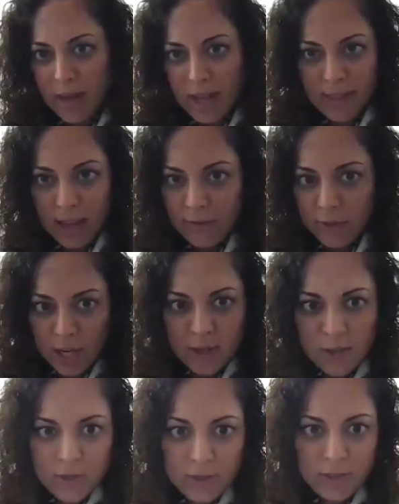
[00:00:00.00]
now they have
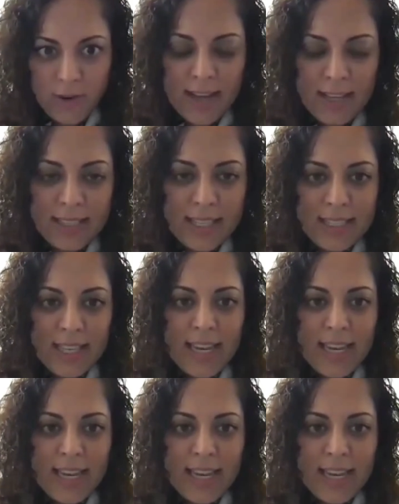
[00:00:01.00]
genital psoriasis,